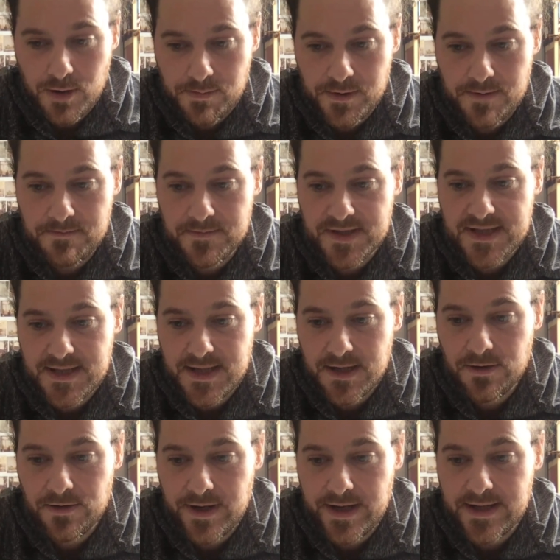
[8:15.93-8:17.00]
problems
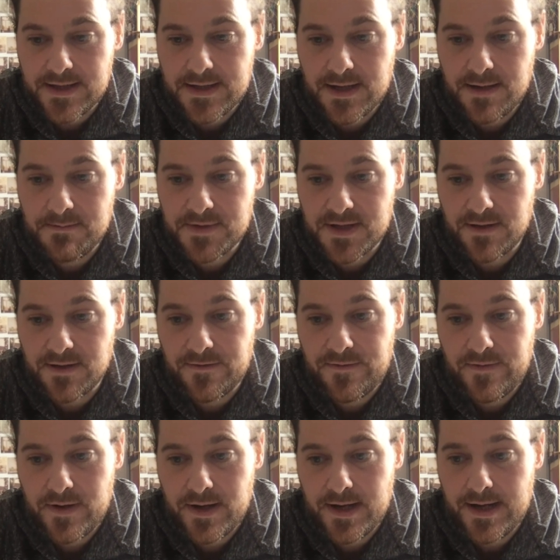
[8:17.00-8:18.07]
still in terms
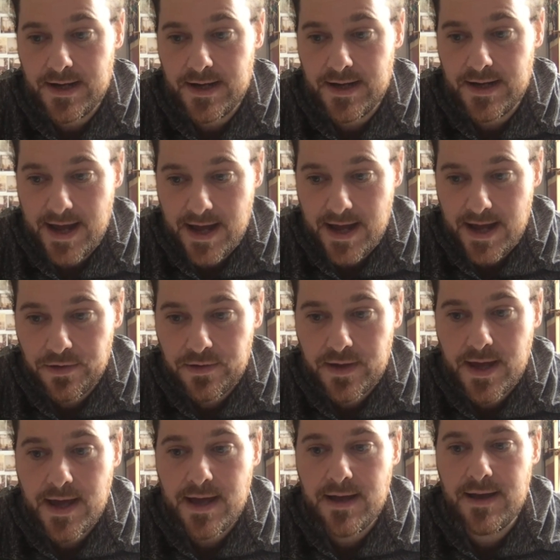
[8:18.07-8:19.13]
of
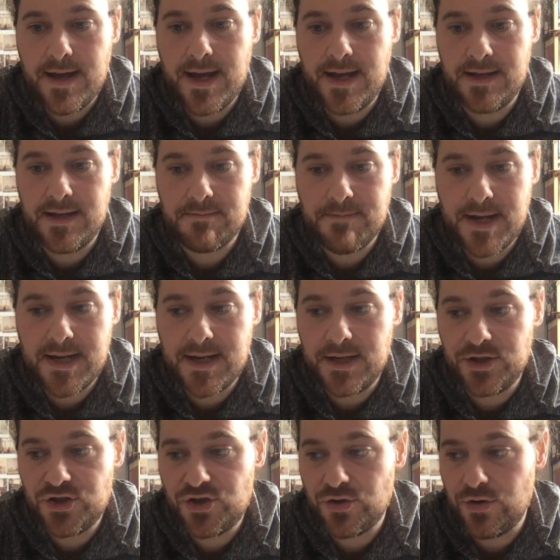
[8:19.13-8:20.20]
healthcare, and
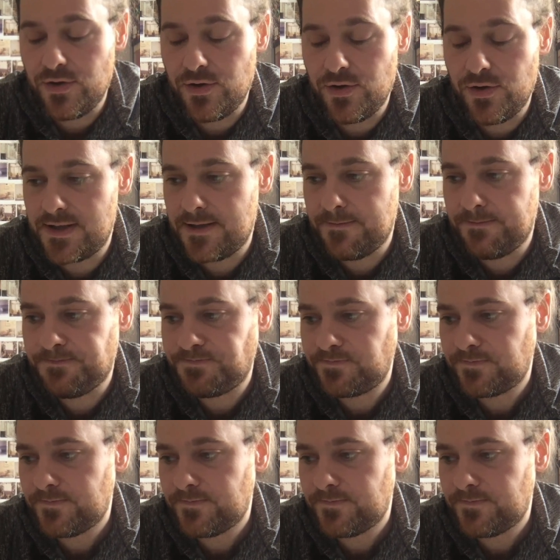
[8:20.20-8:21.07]
making sure that